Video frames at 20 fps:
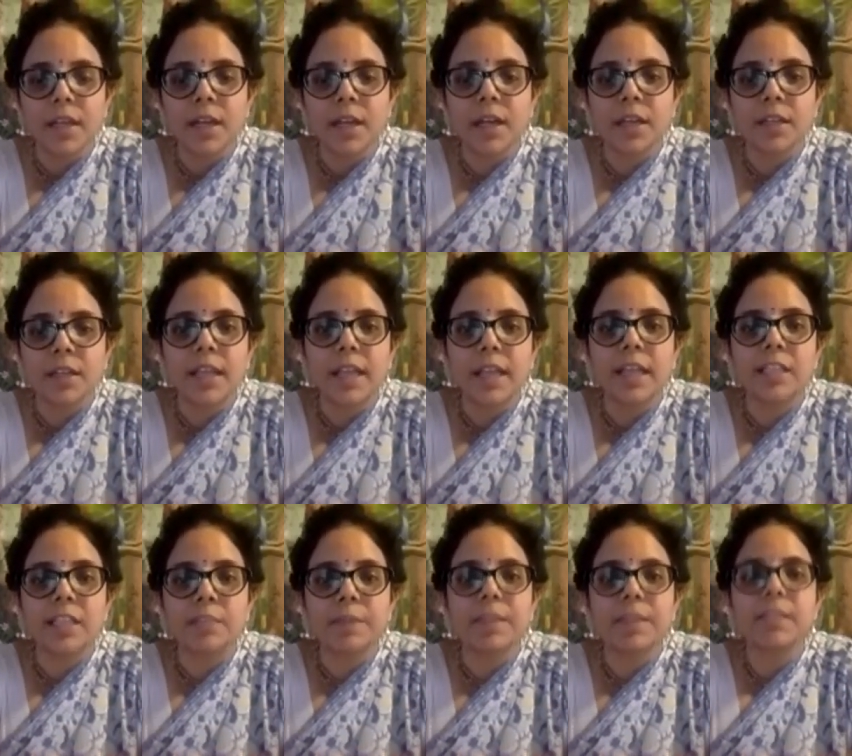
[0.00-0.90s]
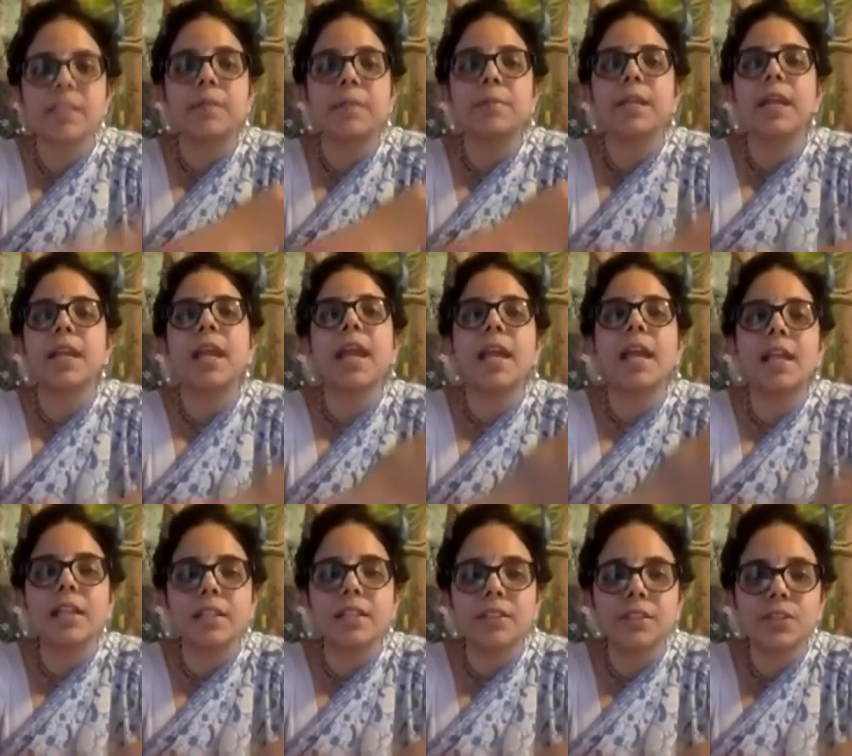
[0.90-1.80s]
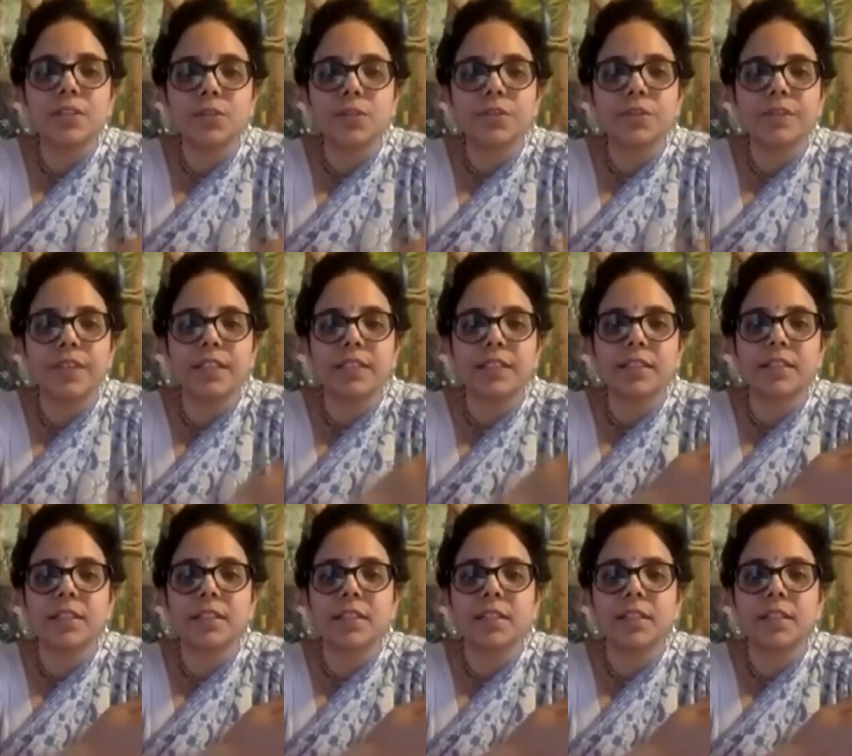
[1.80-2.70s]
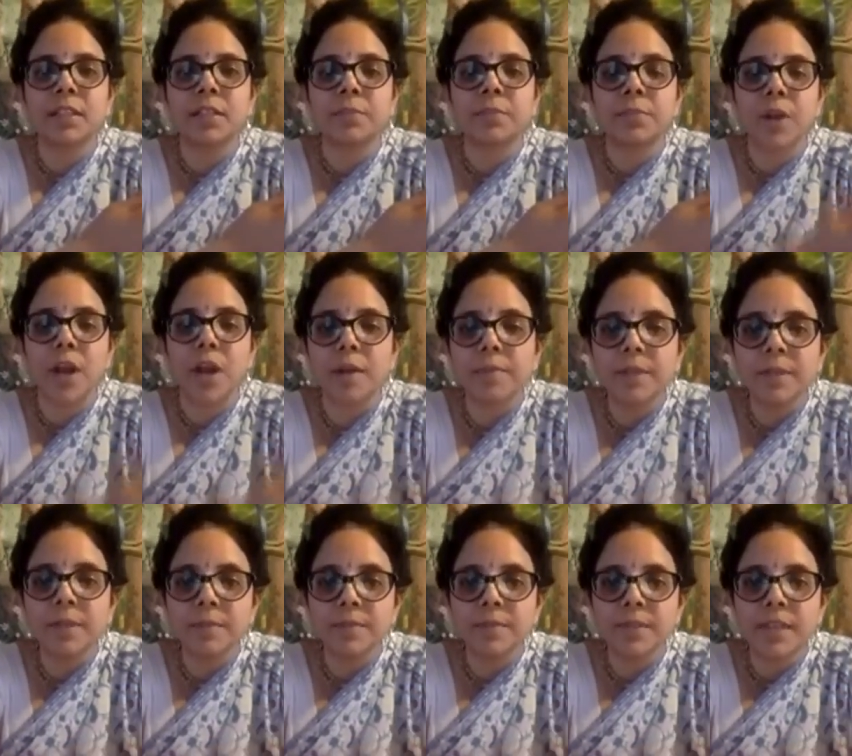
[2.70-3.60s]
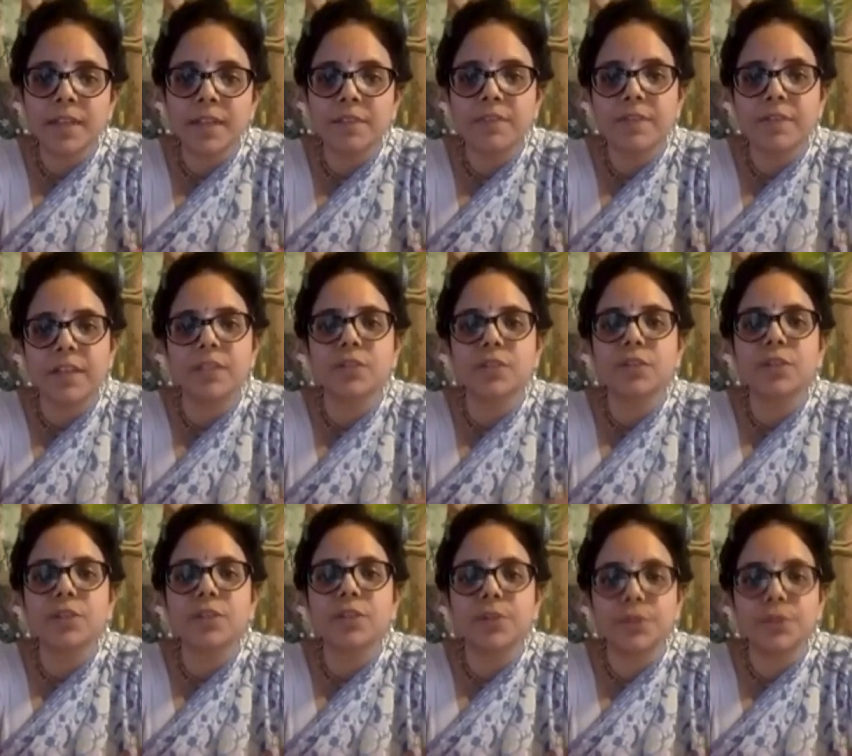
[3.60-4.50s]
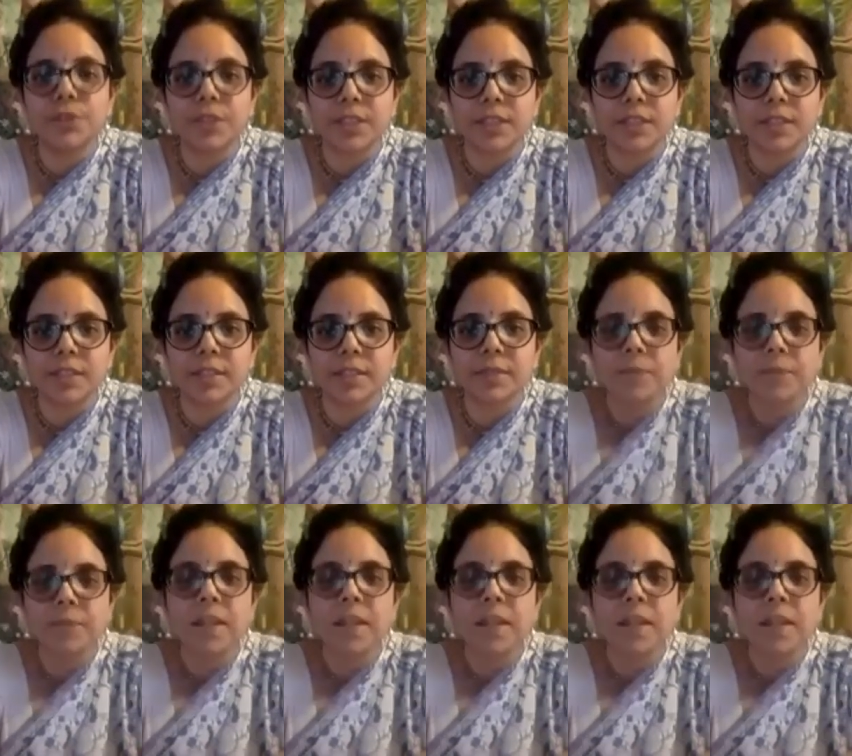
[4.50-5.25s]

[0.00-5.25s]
They expect somebody else to fix the problems and find solutions.